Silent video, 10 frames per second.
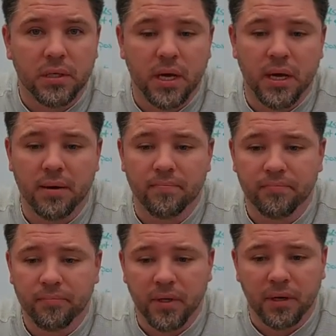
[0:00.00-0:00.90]

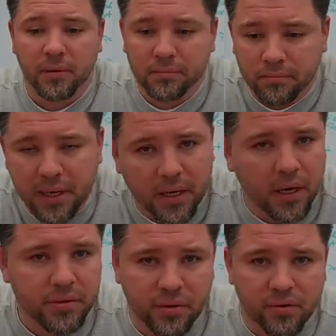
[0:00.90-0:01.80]
make
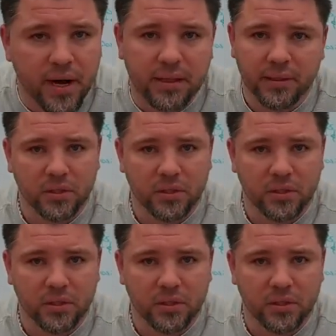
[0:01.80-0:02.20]
100 grand